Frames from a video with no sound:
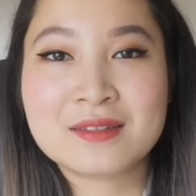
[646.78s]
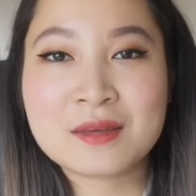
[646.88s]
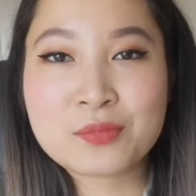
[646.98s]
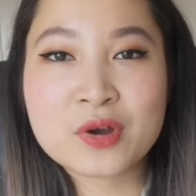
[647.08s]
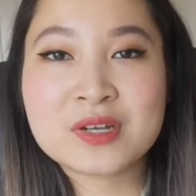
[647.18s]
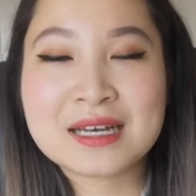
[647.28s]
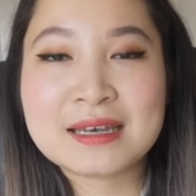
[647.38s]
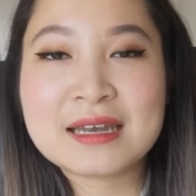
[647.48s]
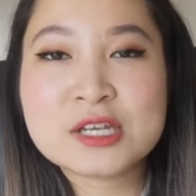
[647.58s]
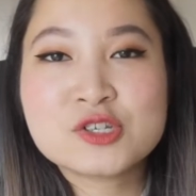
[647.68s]
the product
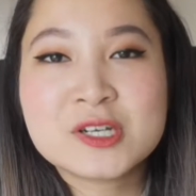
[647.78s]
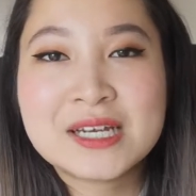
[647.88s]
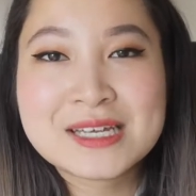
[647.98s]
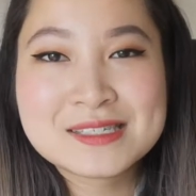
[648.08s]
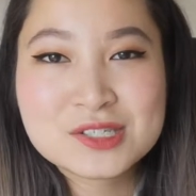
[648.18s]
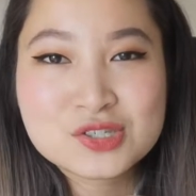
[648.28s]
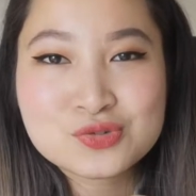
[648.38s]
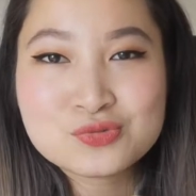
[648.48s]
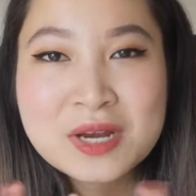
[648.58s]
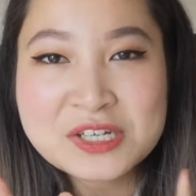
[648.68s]
literally
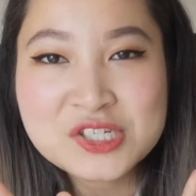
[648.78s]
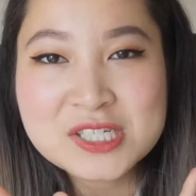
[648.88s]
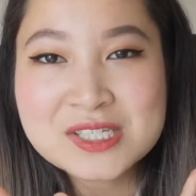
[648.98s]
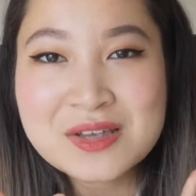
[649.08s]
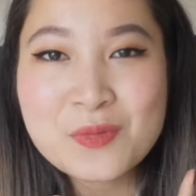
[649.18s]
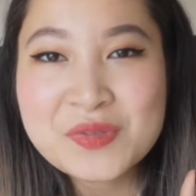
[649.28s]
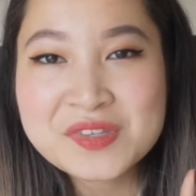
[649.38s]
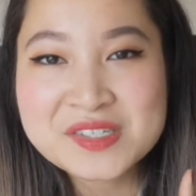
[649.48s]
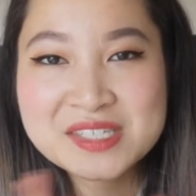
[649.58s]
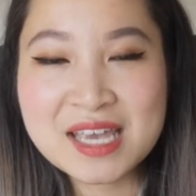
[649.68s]
stretches with
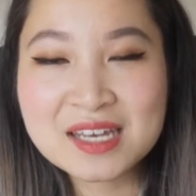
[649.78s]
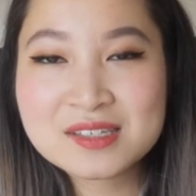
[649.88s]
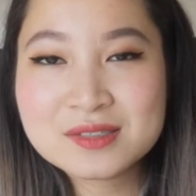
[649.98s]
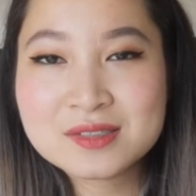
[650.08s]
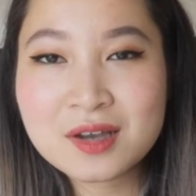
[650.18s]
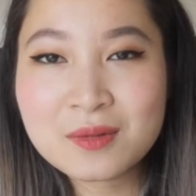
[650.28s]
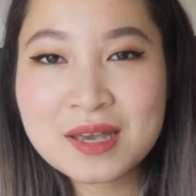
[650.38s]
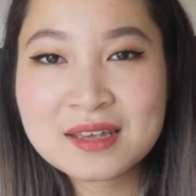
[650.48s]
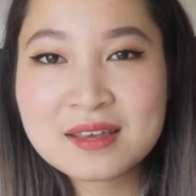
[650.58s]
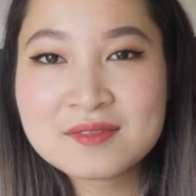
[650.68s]
the skin, so
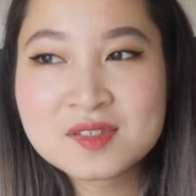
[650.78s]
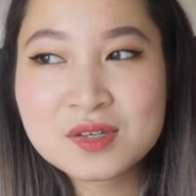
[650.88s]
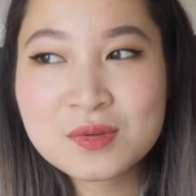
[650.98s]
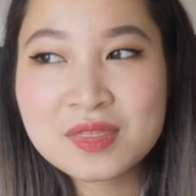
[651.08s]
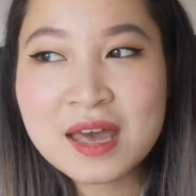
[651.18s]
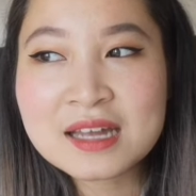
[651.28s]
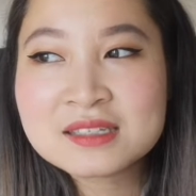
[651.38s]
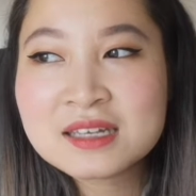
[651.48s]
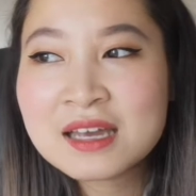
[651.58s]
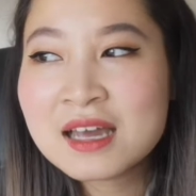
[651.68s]
it gives you
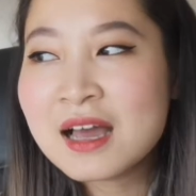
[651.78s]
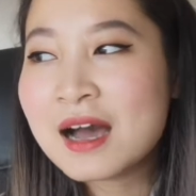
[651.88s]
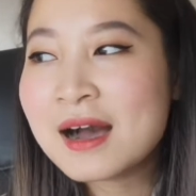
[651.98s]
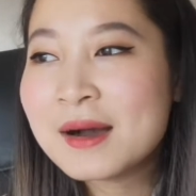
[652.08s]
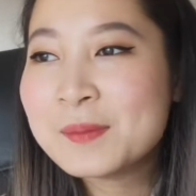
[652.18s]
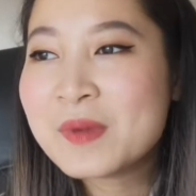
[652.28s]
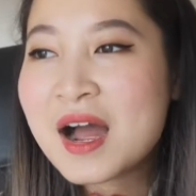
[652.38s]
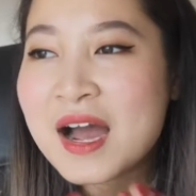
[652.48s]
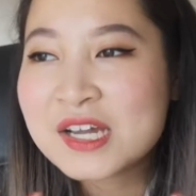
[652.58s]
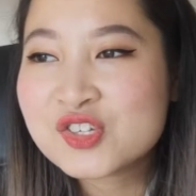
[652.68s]
that um,
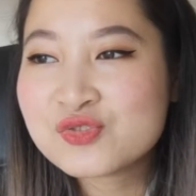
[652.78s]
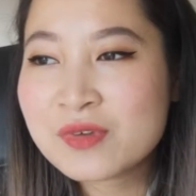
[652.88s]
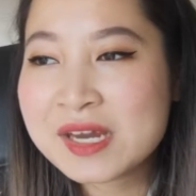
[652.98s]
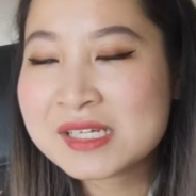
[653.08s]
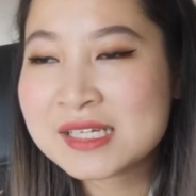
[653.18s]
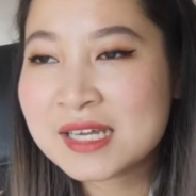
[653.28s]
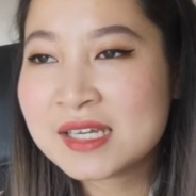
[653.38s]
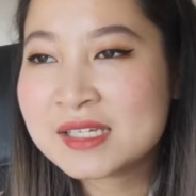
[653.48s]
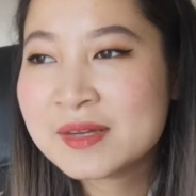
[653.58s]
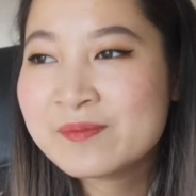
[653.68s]

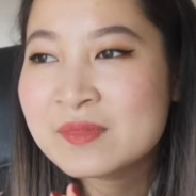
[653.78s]
hydrated,